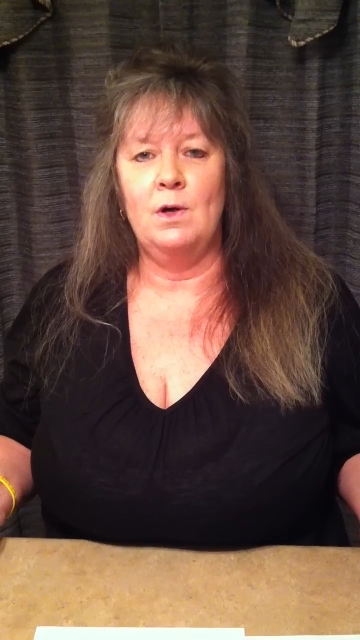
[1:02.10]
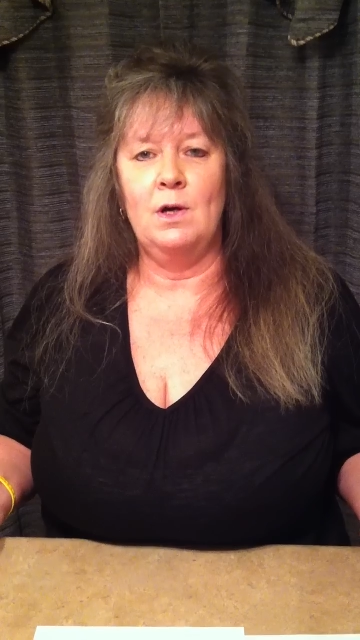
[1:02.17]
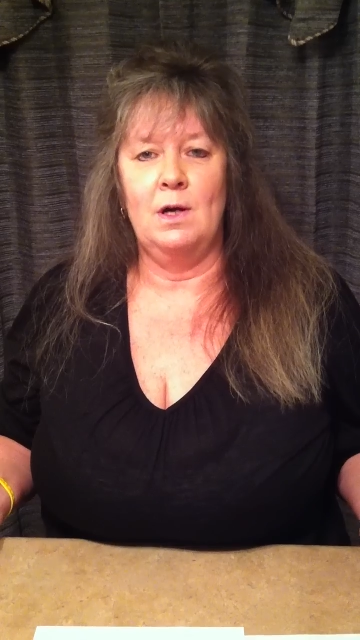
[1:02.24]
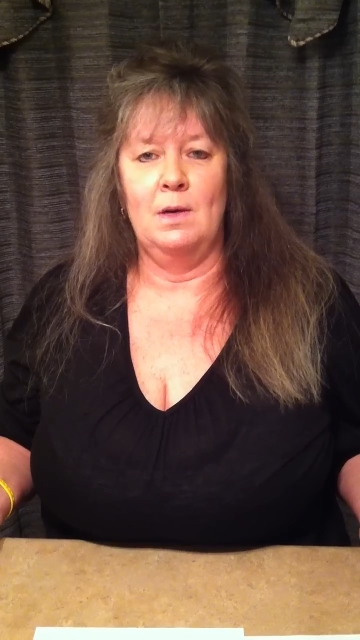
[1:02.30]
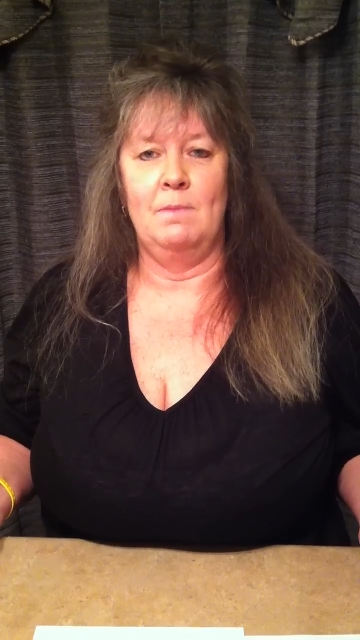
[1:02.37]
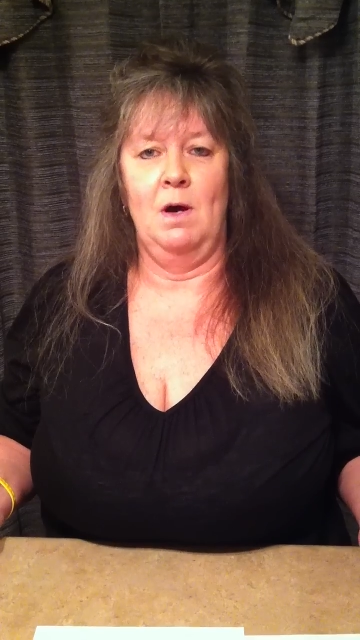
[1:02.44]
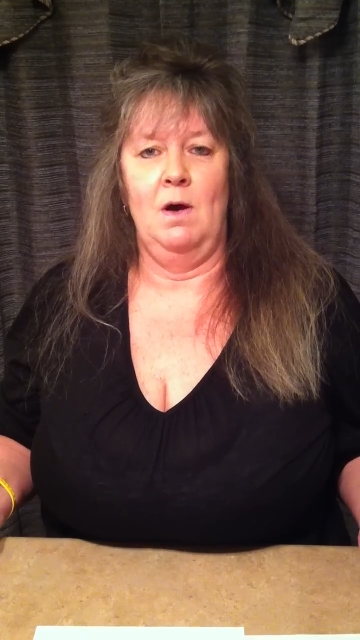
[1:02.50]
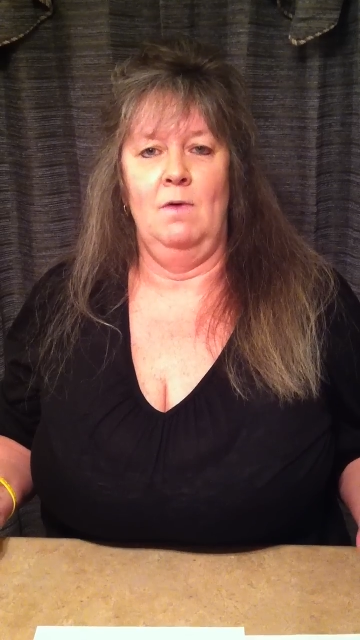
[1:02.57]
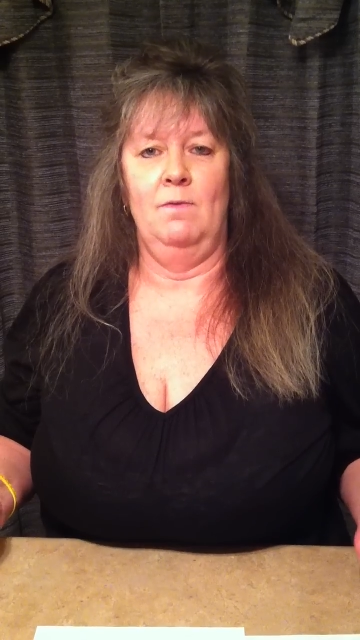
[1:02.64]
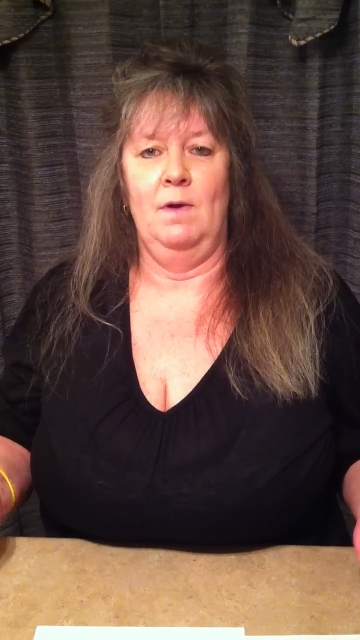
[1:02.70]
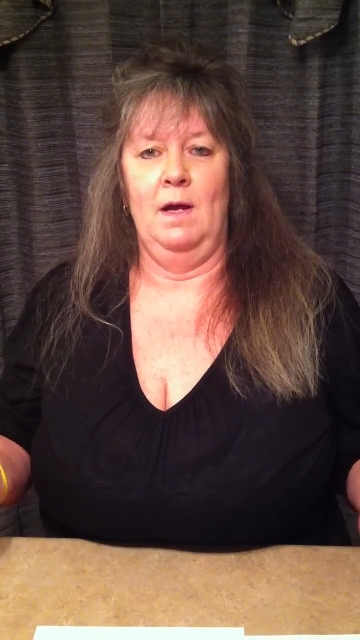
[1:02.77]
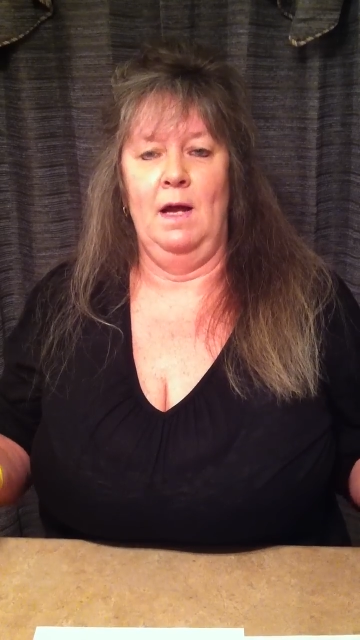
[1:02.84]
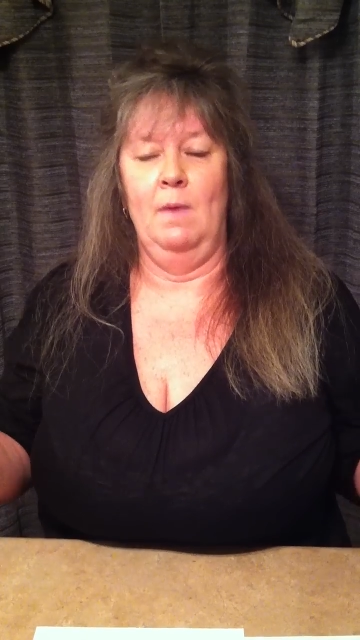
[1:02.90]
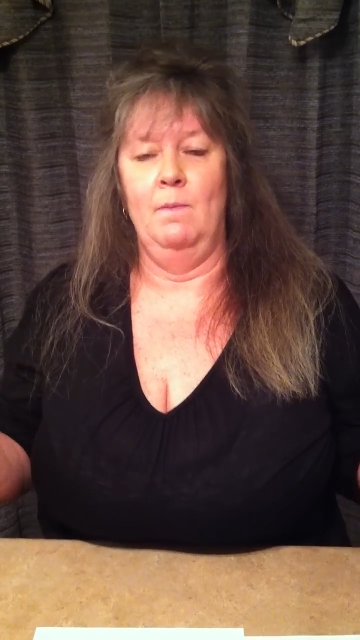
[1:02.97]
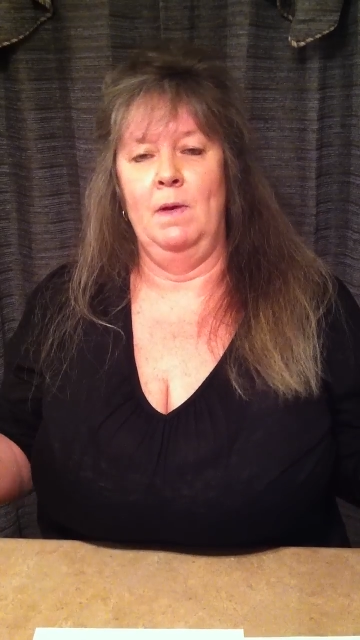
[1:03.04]
wheel come off,
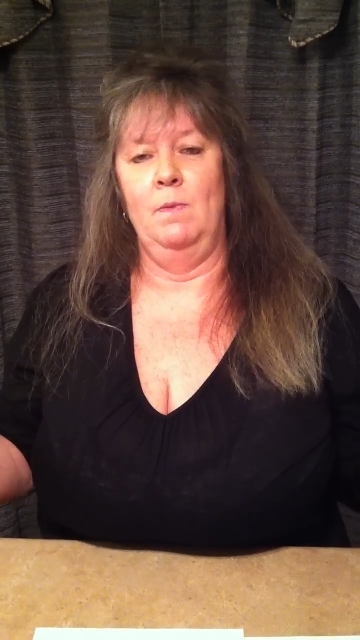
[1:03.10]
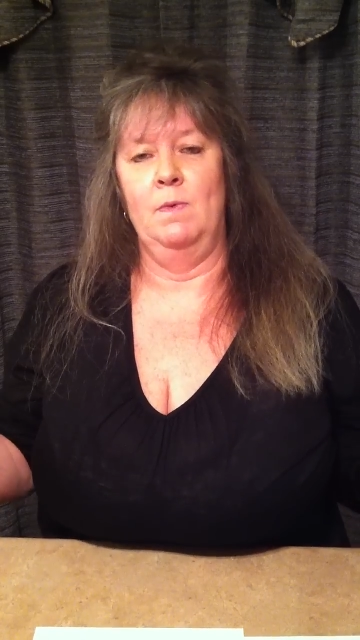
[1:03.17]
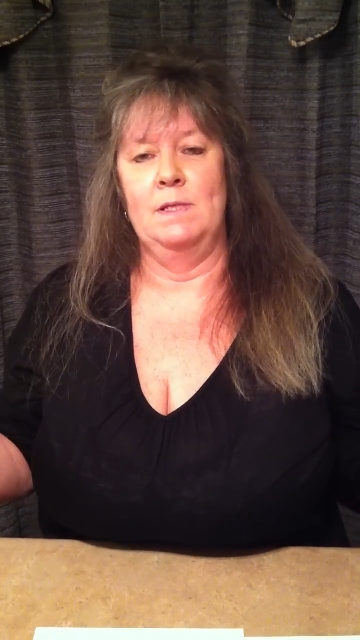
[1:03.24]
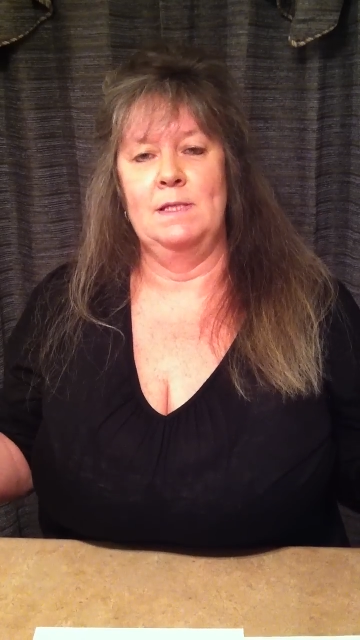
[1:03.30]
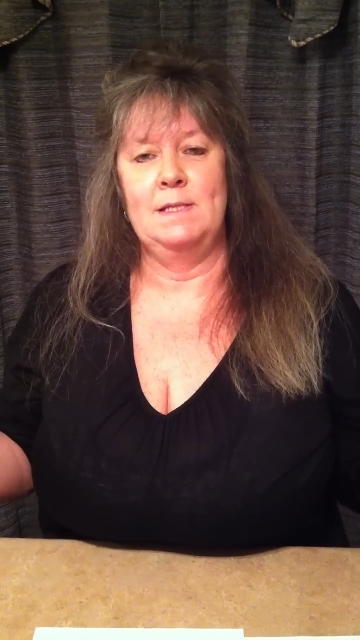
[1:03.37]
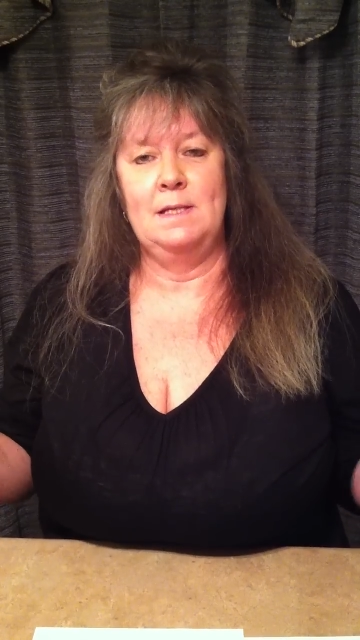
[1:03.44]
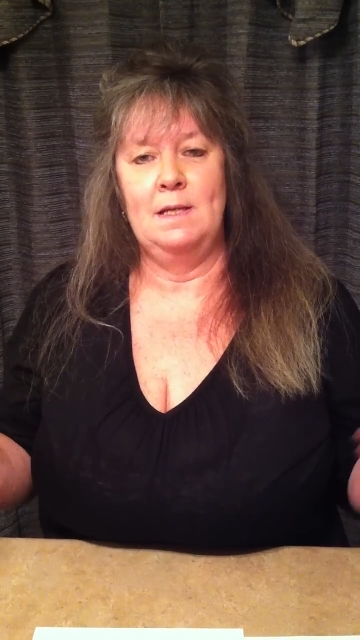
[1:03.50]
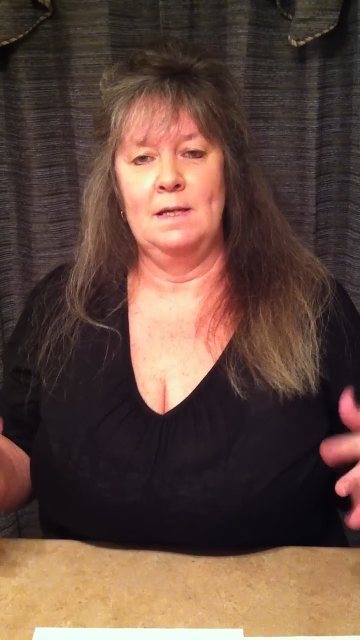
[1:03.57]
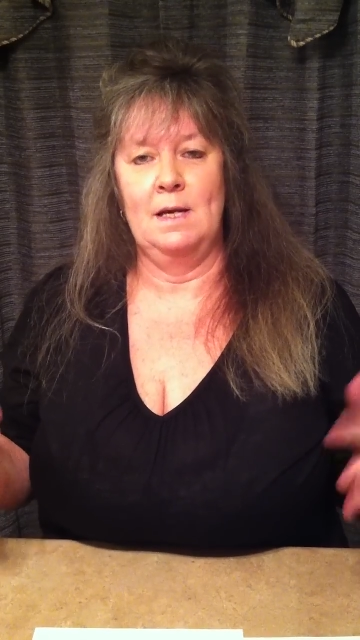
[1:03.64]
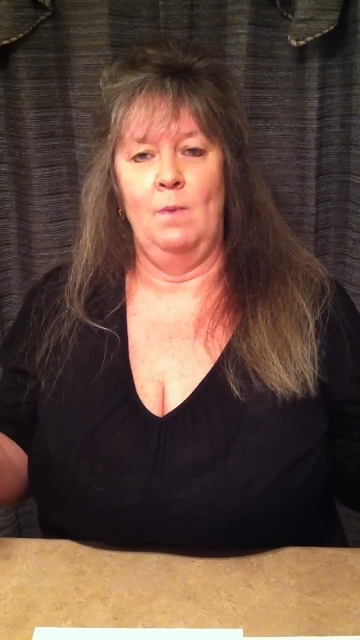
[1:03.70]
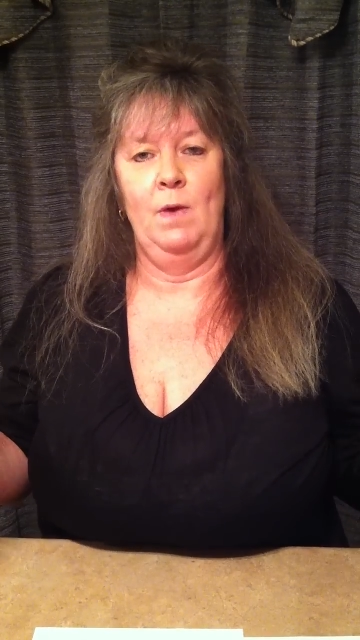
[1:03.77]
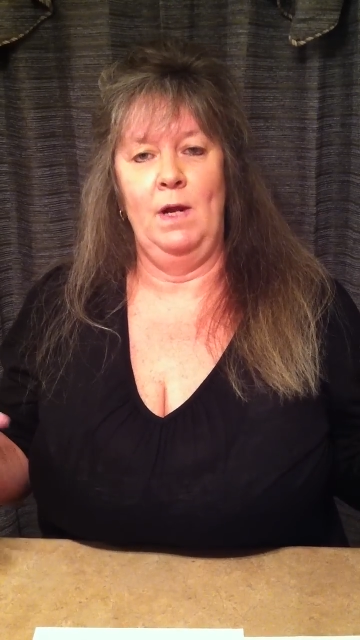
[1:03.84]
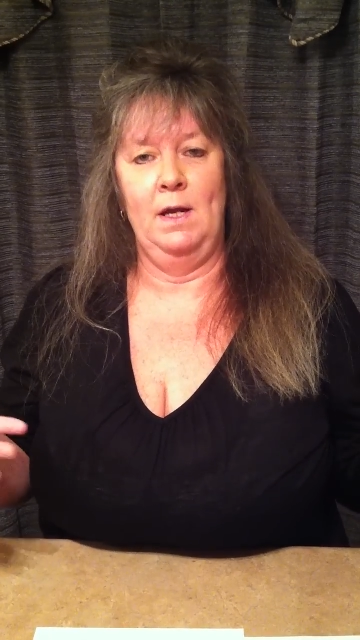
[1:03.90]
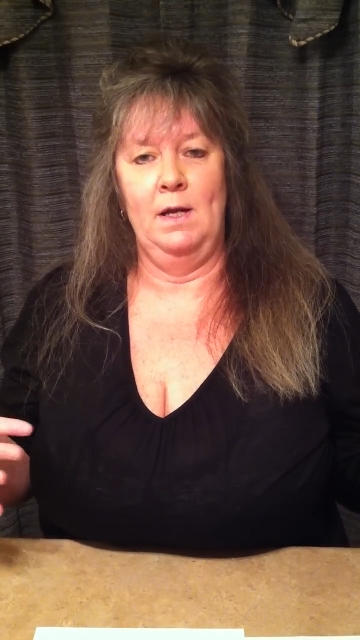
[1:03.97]
but we